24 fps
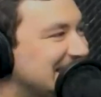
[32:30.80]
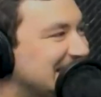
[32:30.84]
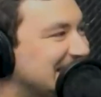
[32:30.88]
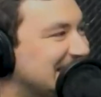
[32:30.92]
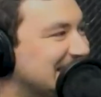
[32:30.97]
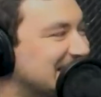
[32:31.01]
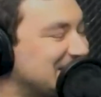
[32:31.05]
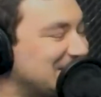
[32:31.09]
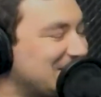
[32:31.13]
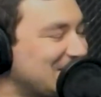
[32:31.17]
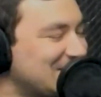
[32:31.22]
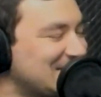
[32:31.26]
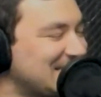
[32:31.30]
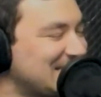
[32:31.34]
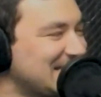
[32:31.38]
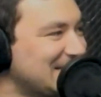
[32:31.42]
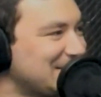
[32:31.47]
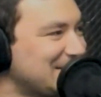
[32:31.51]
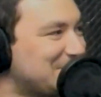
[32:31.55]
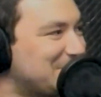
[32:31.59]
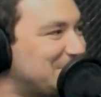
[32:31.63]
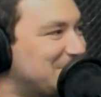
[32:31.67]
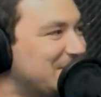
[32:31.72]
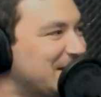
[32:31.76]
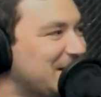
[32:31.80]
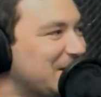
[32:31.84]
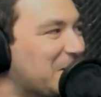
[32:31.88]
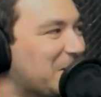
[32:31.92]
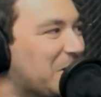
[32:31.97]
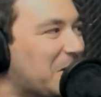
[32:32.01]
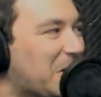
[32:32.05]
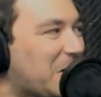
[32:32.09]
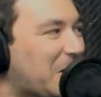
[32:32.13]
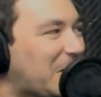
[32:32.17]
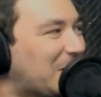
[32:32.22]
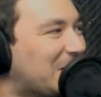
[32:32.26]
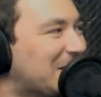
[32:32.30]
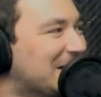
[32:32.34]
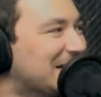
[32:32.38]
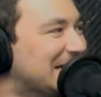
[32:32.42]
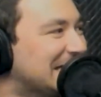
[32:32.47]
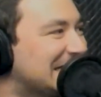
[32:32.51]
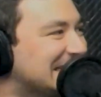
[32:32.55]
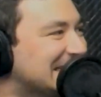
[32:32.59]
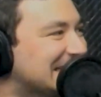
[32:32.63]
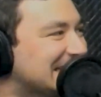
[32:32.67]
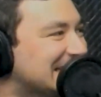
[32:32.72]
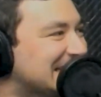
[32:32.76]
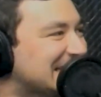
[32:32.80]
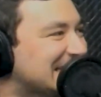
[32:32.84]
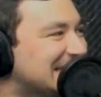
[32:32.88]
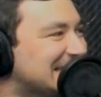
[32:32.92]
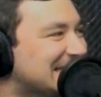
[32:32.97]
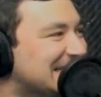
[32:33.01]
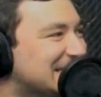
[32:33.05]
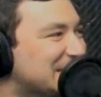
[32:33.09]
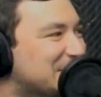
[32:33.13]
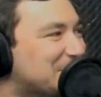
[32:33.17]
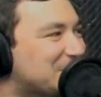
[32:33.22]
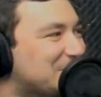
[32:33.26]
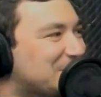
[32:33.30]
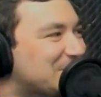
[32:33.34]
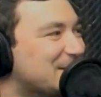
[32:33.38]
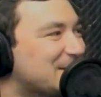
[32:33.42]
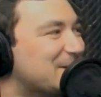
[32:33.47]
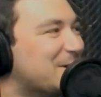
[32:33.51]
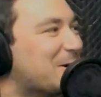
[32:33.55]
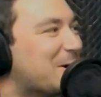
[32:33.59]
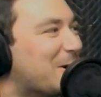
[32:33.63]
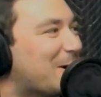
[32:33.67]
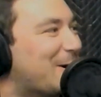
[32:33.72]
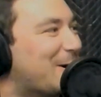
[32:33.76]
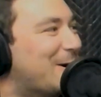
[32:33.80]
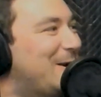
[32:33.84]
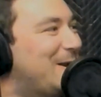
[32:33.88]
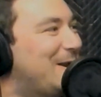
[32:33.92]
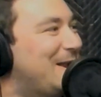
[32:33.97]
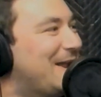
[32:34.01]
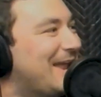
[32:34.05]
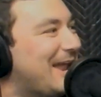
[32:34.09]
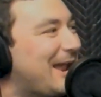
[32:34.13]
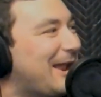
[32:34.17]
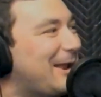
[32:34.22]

it starts getting bigger and bigger. This